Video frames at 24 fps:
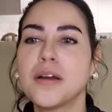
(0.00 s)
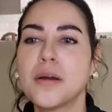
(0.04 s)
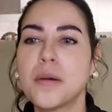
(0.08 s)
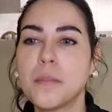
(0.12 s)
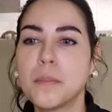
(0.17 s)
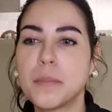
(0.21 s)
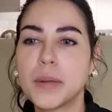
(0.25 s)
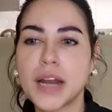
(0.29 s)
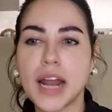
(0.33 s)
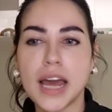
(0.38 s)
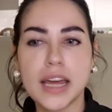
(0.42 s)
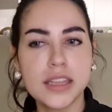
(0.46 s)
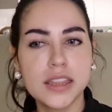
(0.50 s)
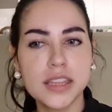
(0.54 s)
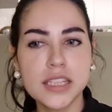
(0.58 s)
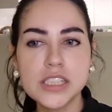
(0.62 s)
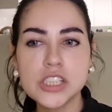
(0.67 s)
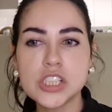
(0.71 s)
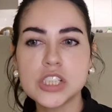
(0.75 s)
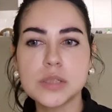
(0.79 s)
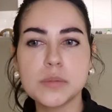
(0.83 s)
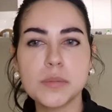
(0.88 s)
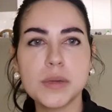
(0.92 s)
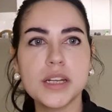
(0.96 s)
but I think
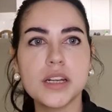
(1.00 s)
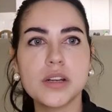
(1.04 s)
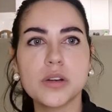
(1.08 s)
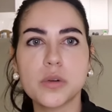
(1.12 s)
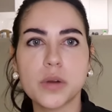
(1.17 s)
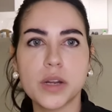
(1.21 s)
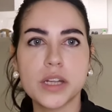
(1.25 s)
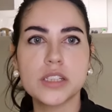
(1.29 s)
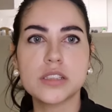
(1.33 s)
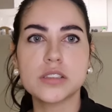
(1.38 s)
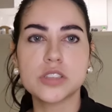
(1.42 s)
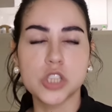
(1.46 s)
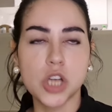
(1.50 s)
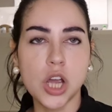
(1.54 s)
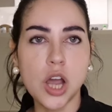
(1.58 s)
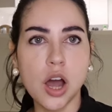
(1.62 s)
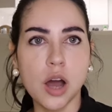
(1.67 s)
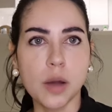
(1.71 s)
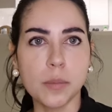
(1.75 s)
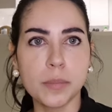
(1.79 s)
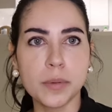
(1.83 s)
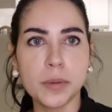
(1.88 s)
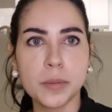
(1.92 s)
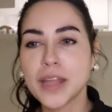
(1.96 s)
she made a great
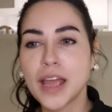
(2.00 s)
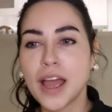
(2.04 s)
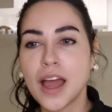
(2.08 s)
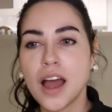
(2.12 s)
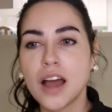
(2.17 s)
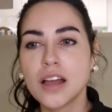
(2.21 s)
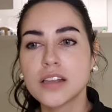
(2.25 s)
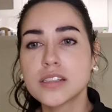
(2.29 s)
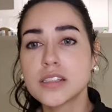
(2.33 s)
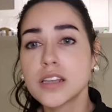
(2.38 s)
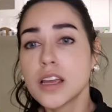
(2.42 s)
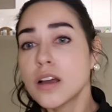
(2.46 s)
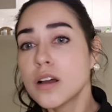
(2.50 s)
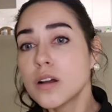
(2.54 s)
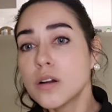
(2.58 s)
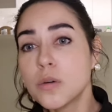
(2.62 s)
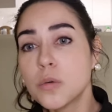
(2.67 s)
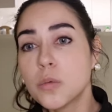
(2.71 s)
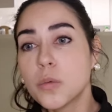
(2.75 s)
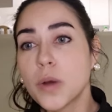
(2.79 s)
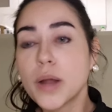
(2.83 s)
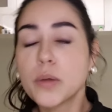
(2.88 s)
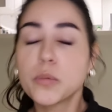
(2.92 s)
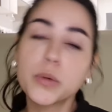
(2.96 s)
job. So
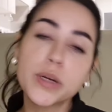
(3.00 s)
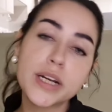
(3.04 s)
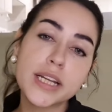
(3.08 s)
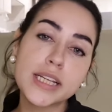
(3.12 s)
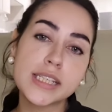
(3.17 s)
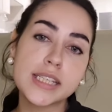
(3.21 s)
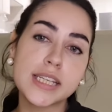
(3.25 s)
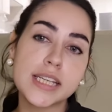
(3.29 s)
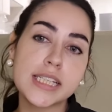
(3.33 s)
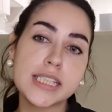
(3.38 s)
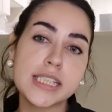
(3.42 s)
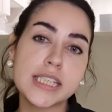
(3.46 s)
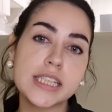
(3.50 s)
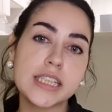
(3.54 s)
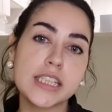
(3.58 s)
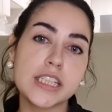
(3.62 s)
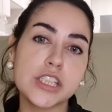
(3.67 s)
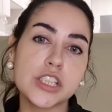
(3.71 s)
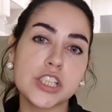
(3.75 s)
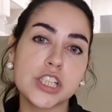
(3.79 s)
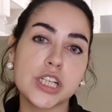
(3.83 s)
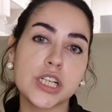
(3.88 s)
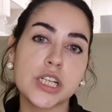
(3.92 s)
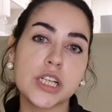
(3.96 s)
what would I say as a
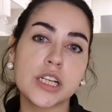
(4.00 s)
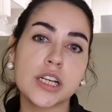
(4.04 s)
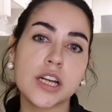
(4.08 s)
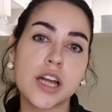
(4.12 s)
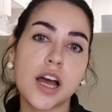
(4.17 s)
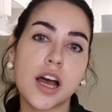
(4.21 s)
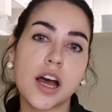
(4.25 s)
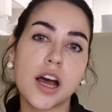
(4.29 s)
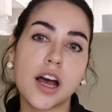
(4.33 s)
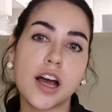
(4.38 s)
teacher?